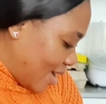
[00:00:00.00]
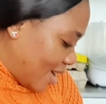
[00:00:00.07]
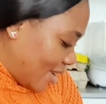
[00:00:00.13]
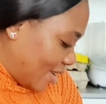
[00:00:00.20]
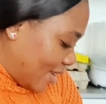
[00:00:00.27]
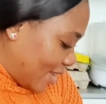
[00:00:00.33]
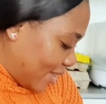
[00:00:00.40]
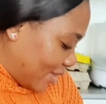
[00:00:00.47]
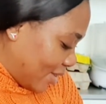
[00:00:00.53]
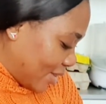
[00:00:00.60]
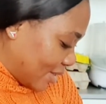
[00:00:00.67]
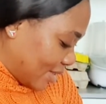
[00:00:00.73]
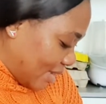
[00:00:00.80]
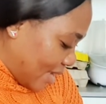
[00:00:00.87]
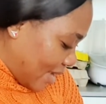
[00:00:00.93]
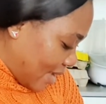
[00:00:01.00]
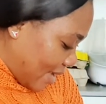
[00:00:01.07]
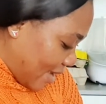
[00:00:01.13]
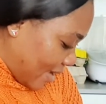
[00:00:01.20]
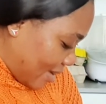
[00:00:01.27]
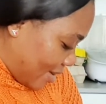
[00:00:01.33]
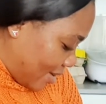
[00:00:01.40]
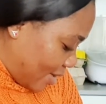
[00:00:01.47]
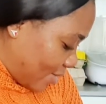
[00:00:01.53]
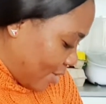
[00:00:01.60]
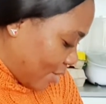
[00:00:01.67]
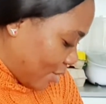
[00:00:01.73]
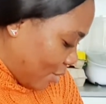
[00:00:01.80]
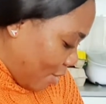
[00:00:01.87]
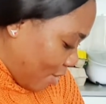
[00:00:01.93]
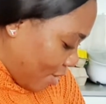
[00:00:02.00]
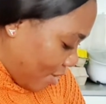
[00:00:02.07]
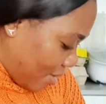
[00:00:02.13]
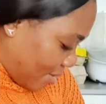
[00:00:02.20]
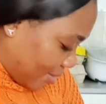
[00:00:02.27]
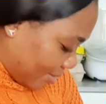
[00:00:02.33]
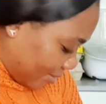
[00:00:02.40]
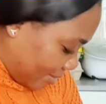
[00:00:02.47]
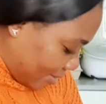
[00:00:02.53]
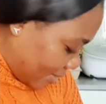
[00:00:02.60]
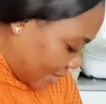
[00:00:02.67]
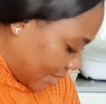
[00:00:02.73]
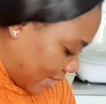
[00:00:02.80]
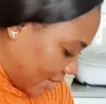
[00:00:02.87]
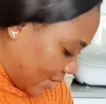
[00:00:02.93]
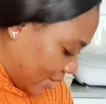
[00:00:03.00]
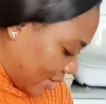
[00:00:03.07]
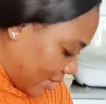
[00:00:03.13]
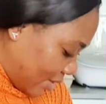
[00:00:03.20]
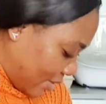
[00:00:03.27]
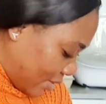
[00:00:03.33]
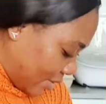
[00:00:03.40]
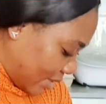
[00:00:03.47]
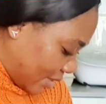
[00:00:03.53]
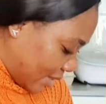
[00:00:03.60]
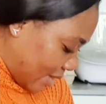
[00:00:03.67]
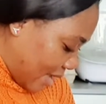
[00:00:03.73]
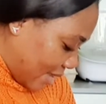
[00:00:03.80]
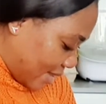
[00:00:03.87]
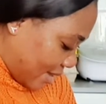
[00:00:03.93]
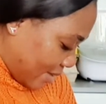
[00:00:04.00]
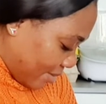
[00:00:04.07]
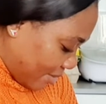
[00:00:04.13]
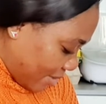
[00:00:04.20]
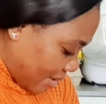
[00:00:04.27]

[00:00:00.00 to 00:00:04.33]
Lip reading: you need to sing, eh? You need to talk. You need to, distract them.